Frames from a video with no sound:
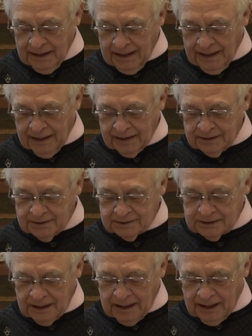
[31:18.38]

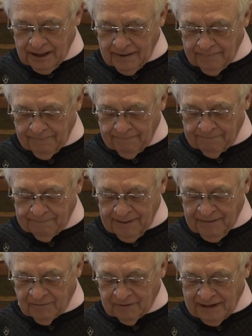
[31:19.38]
And uh,
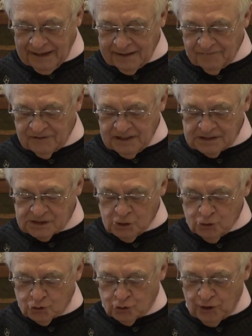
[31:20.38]
in the light of these
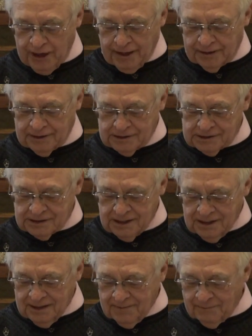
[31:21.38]
new trends,
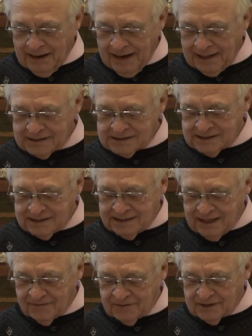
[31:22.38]
Pius
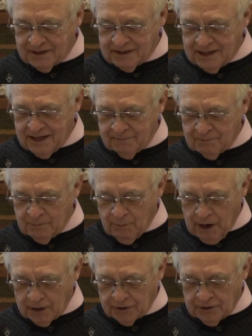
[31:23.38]
X condemned
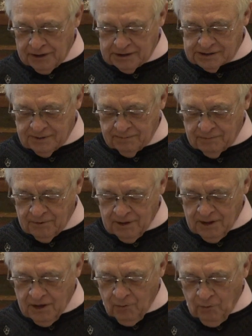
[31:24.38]
modernism
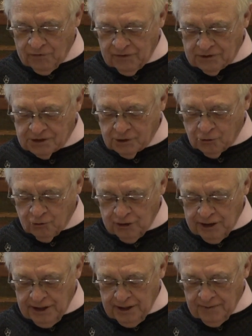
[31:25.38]
with a
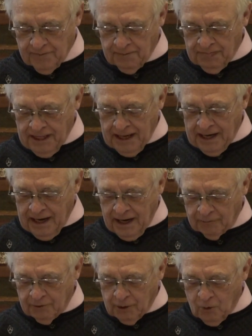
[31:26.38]
decree
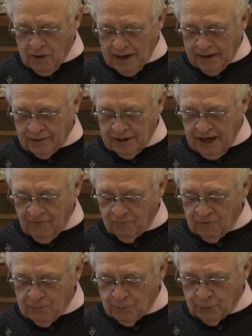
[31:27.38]
and required
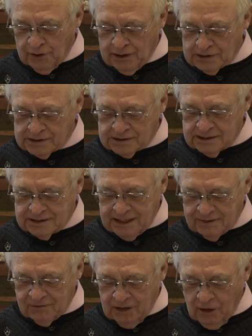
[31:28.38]
every priest to
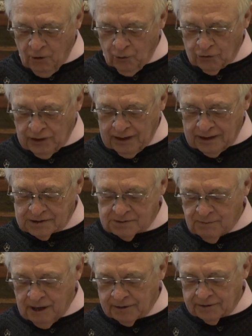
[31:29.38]
take the oath against
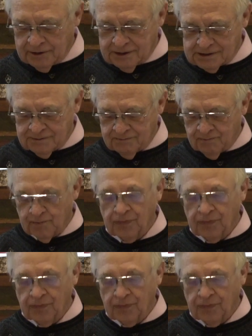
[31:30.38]
modernism.